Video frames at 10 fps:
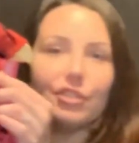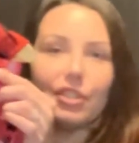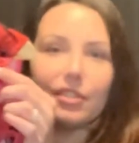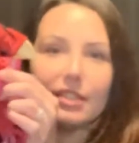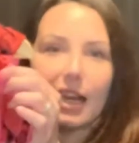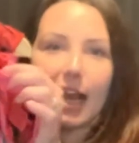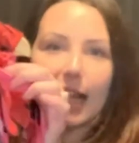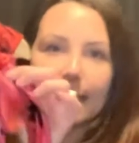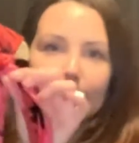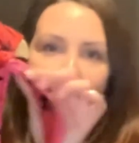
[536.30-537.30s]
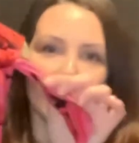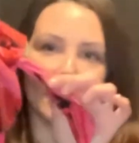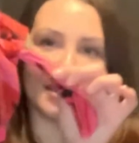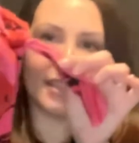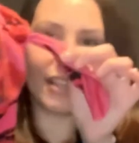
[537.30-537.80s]
little ties here
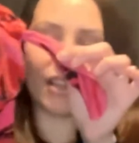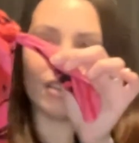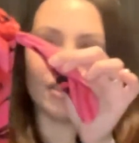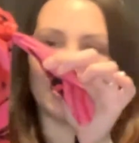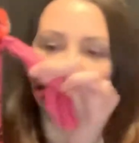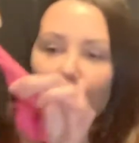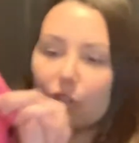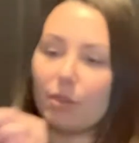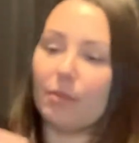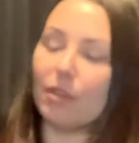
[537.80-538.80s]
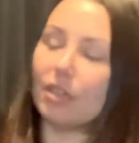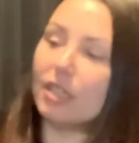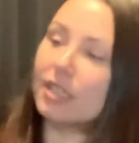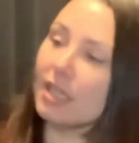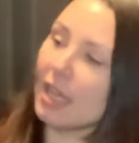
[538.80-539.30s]
I think are
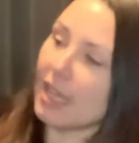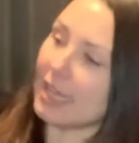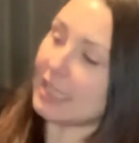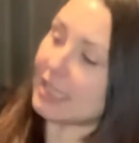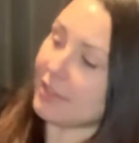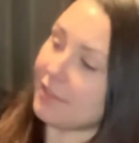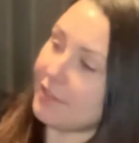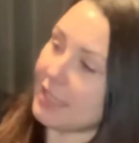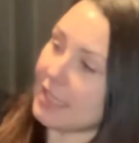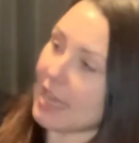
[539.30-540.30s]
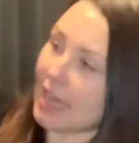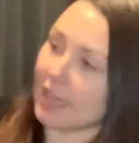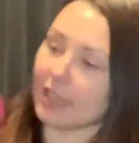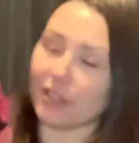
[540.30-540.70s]
adorable. It's V-neck in